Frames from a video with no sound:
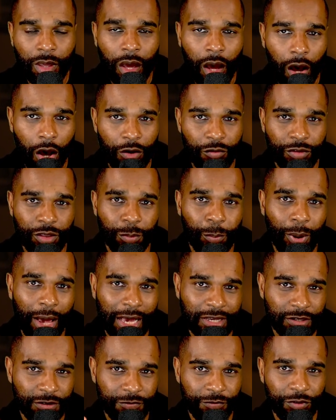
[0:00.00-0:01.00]
Over the
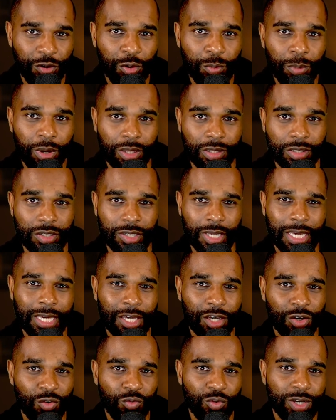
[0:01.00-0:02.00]
past few months,
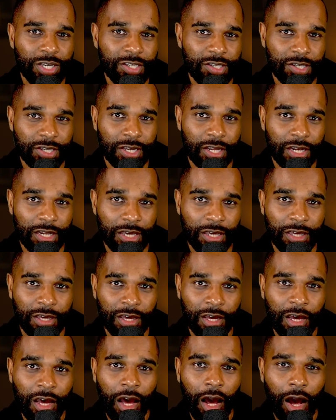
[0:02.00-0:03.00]
increasingly,
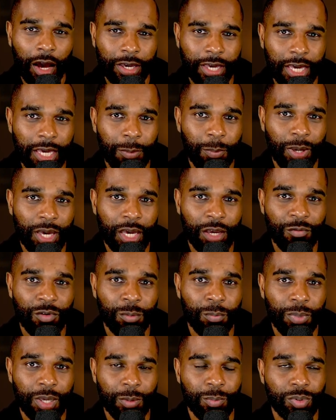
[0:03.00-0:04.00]
I keep
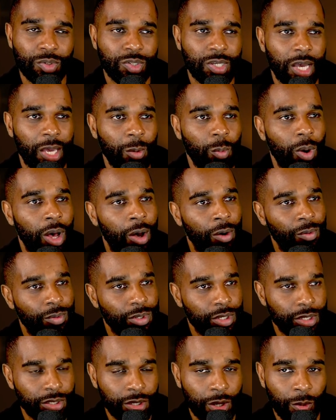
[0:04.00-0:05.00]
hearing people say, well,
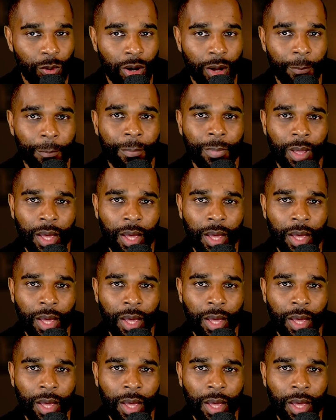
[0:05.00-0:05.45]
you know what?